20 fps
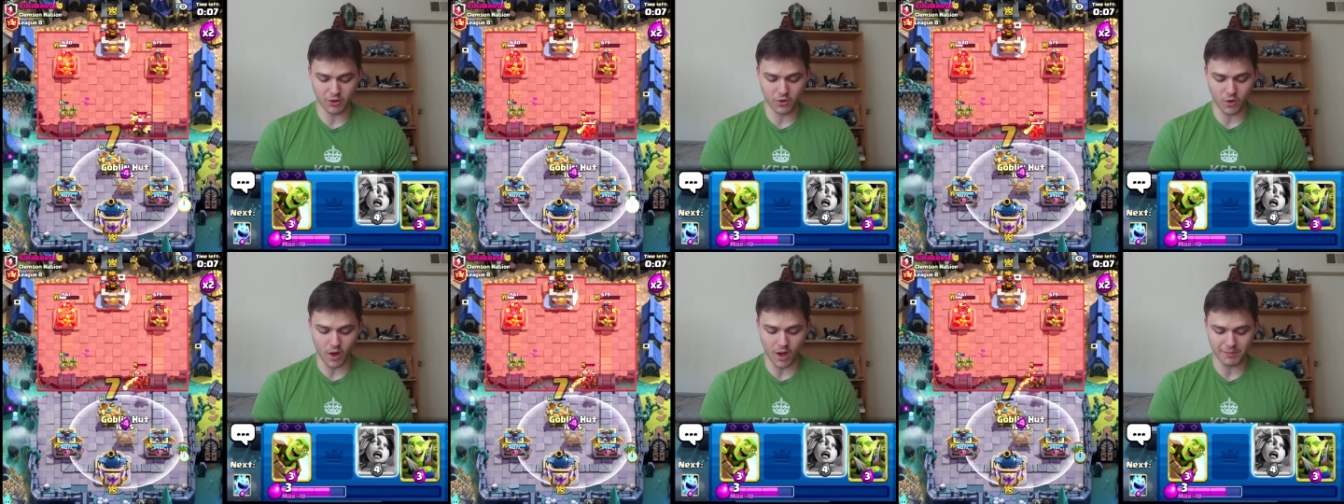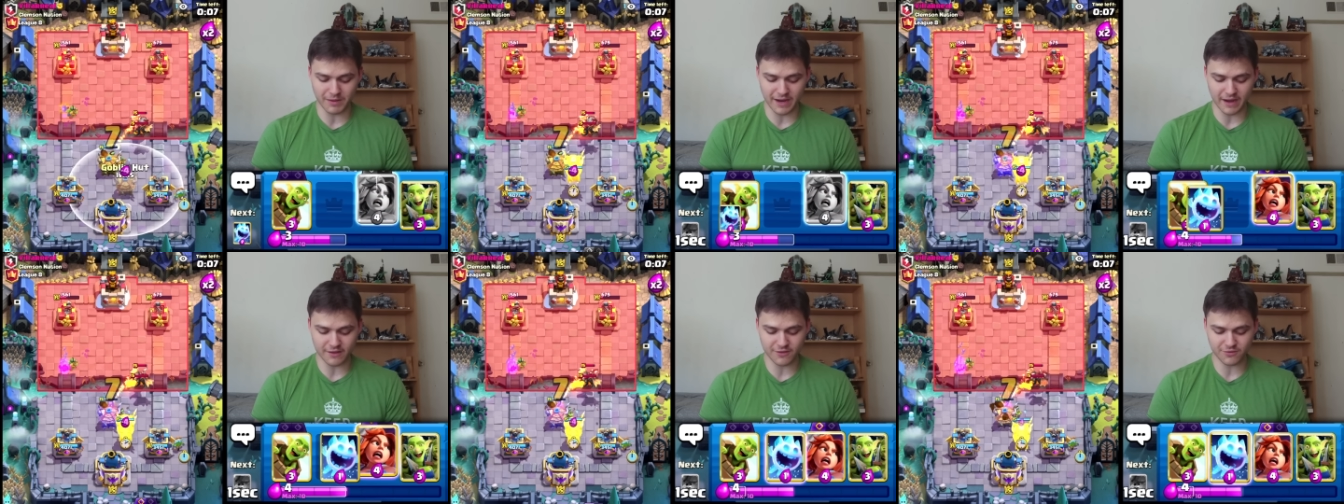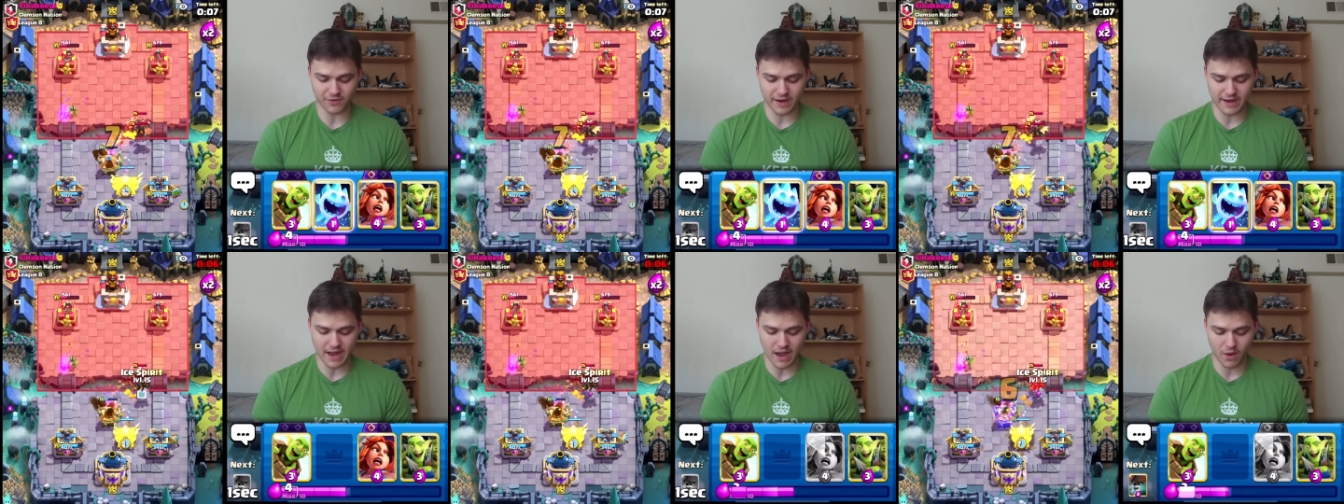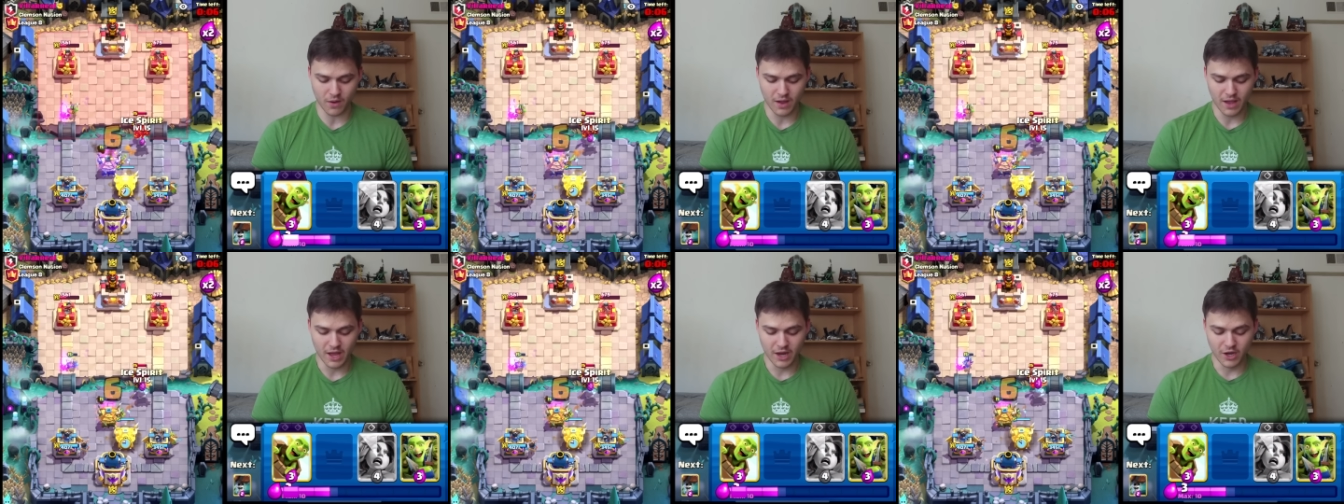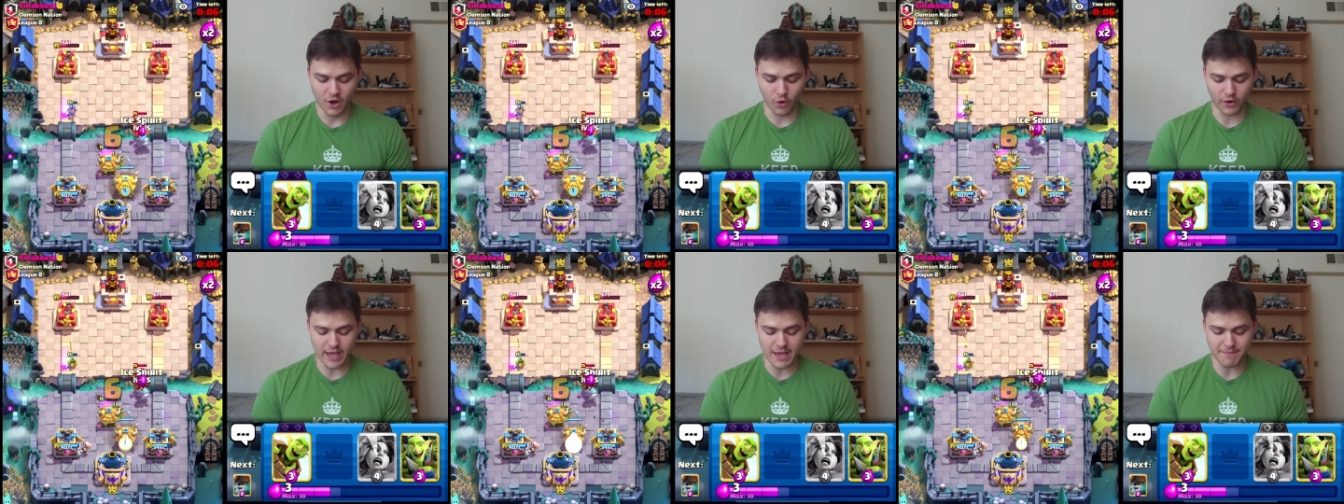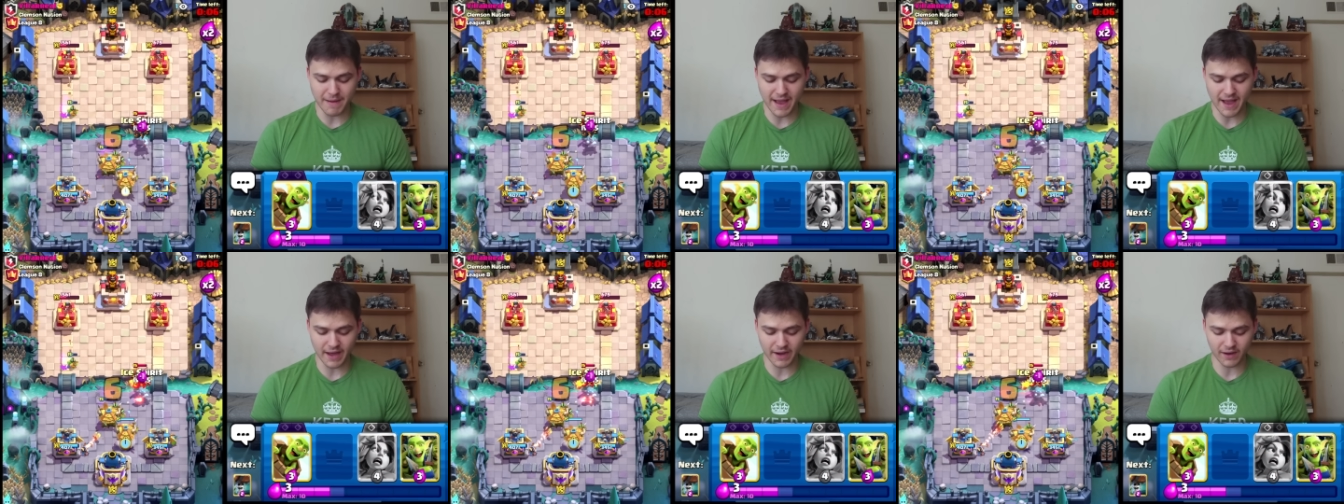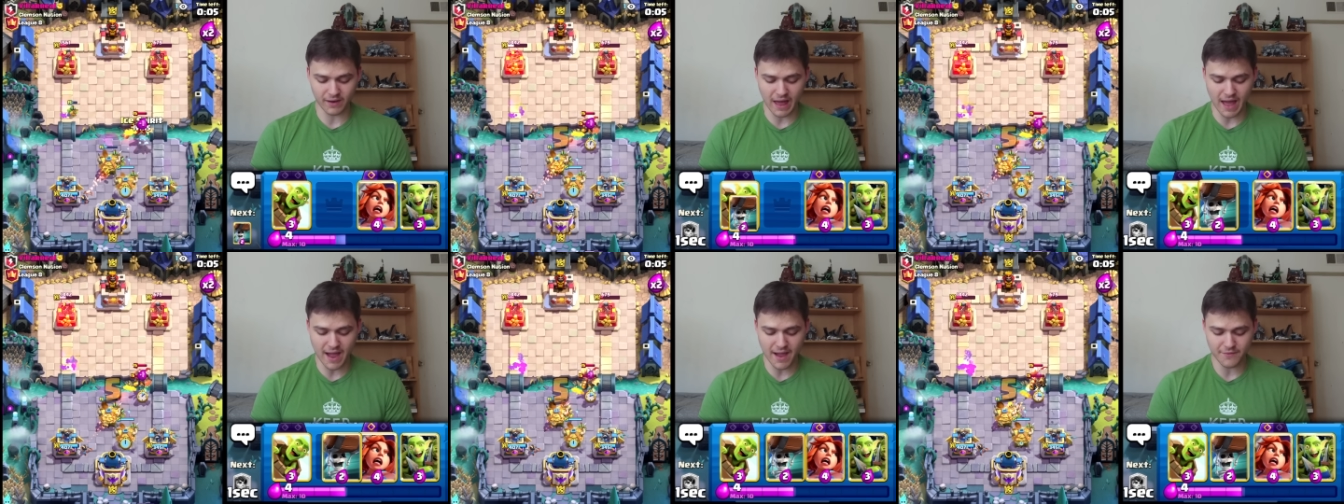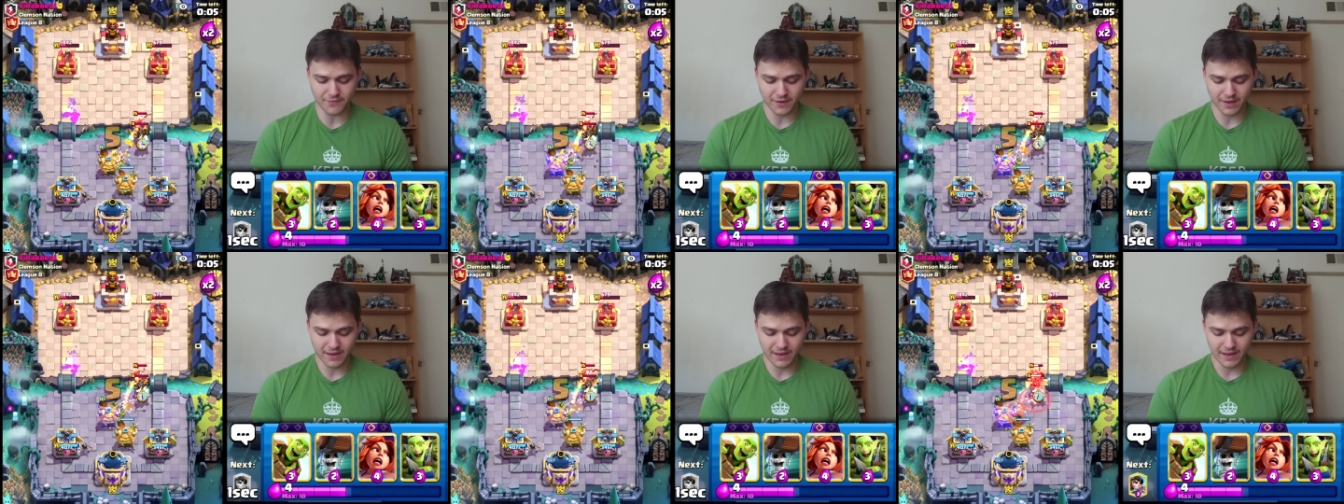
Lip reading: Goblin Huts right now. No, keep my hut alive.